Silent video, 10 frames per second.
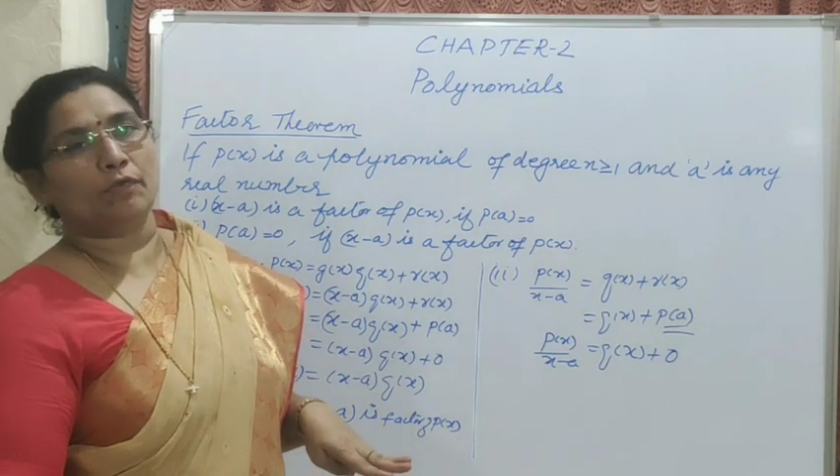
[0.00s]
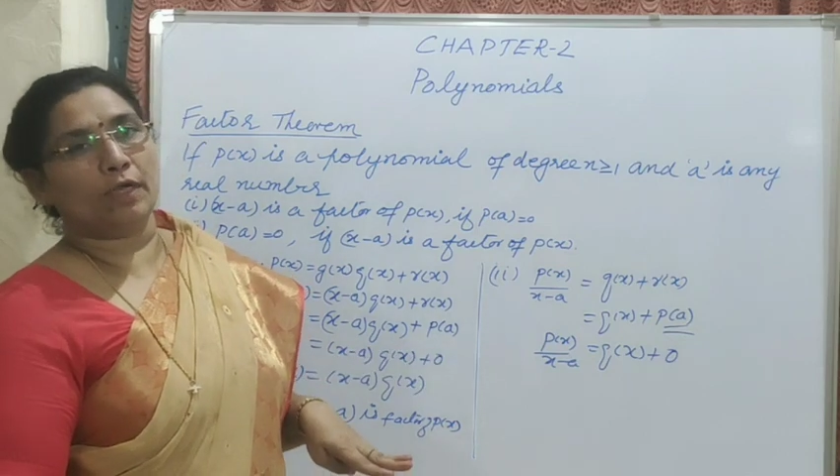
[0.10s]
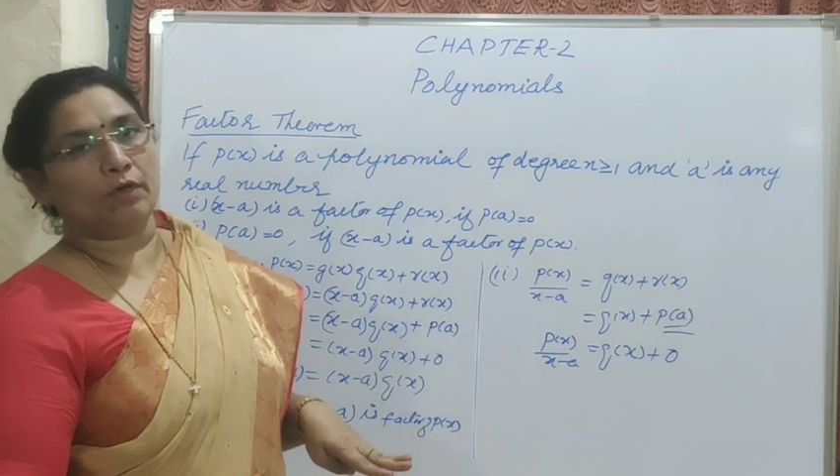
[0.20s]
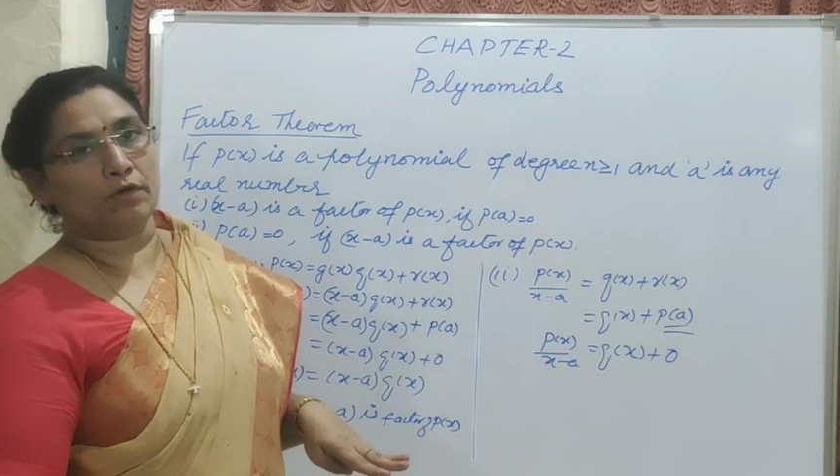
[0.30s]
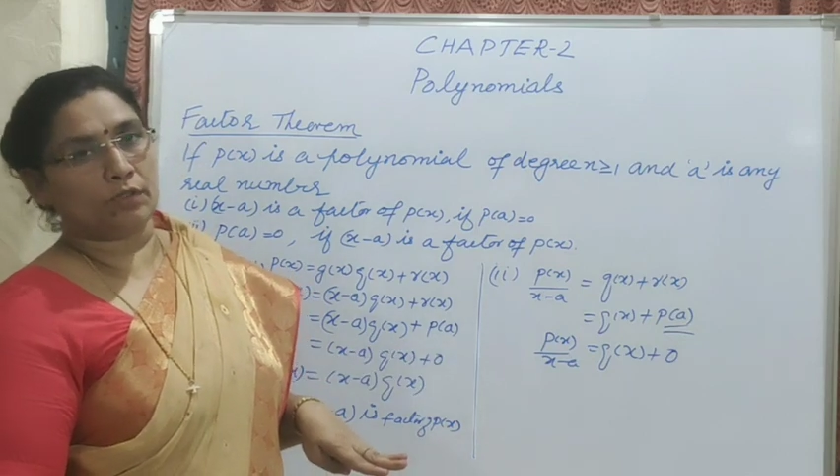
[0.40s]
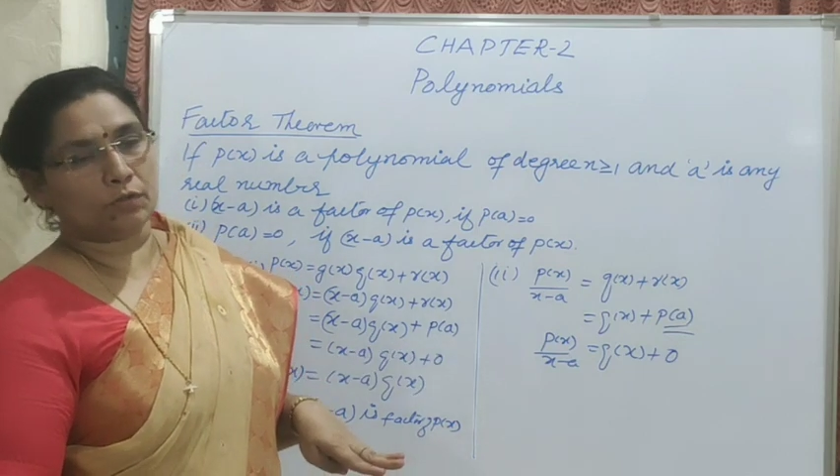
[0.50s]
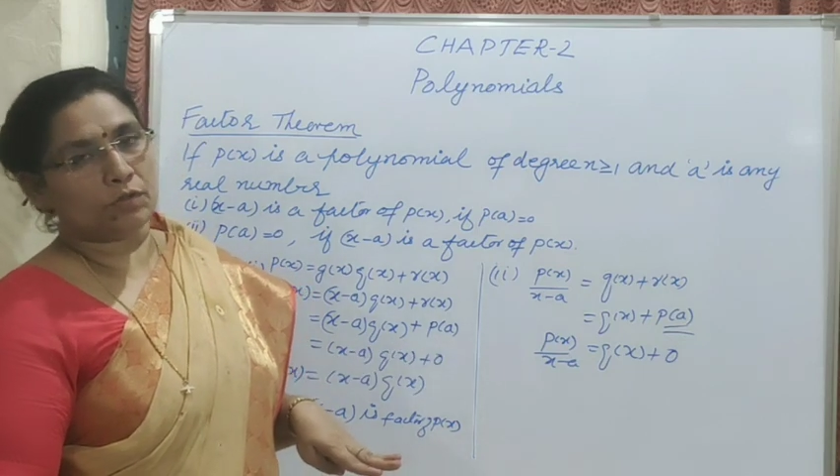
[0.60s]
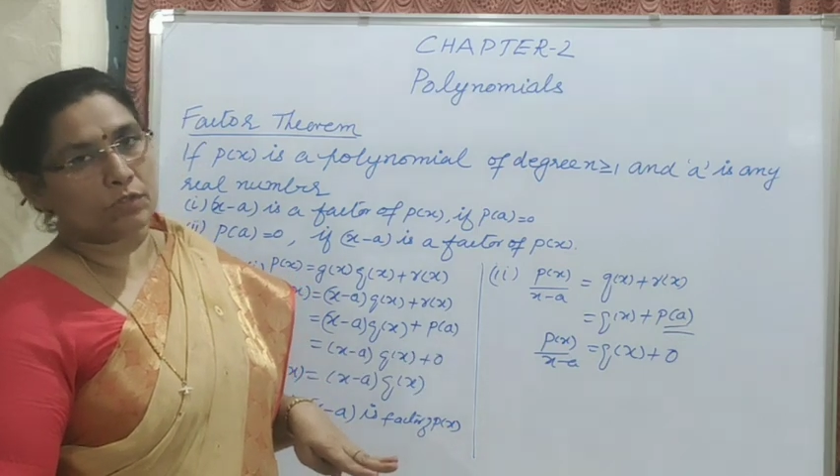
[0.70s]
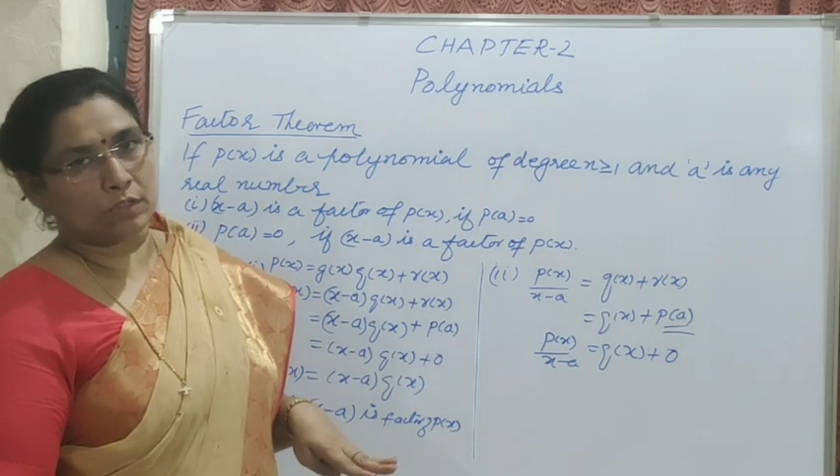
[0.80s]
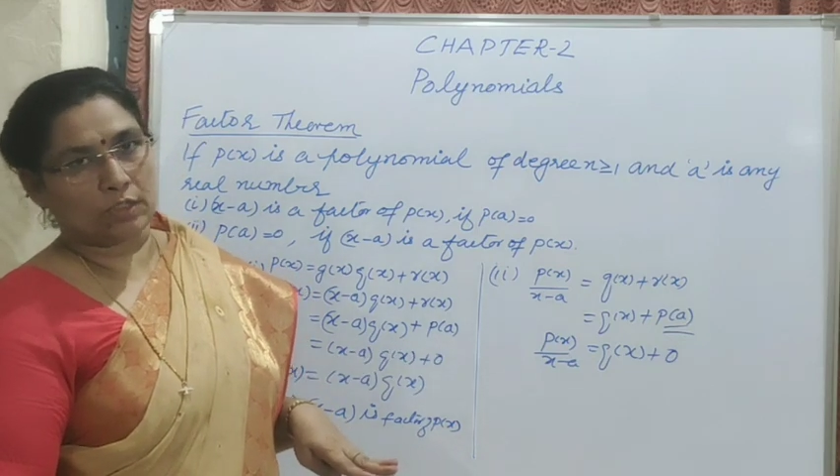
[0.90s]
a equal to
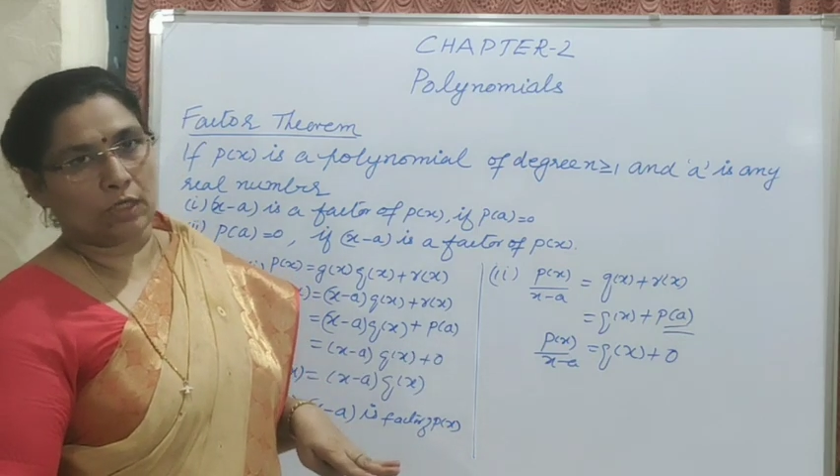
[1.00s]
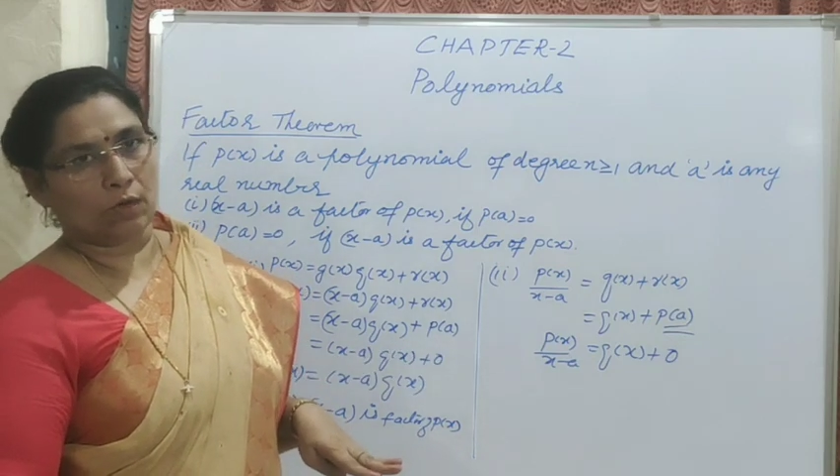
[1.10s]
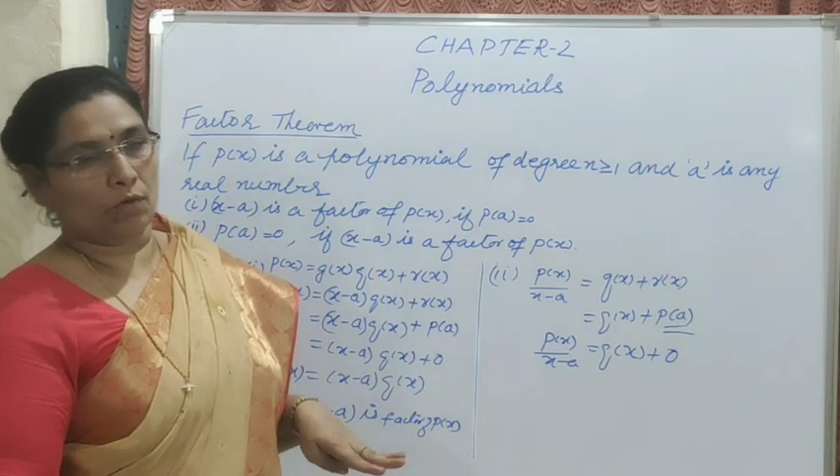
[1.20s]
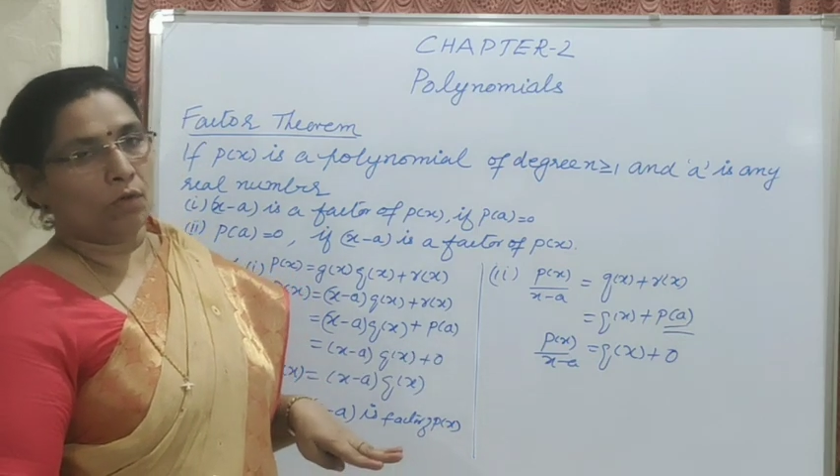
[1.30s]
0.